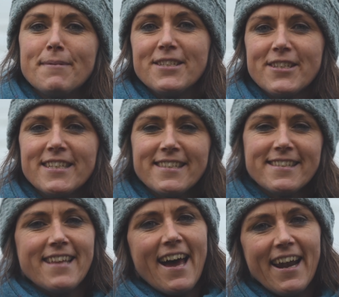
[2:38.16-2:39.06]
species
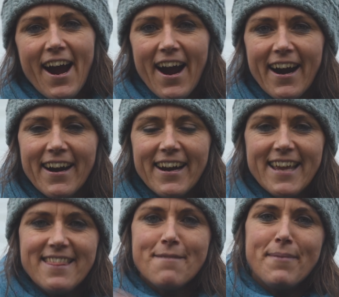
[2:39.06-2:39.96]
that are
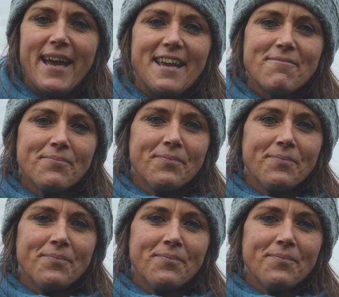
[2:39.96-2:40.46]
in the bay.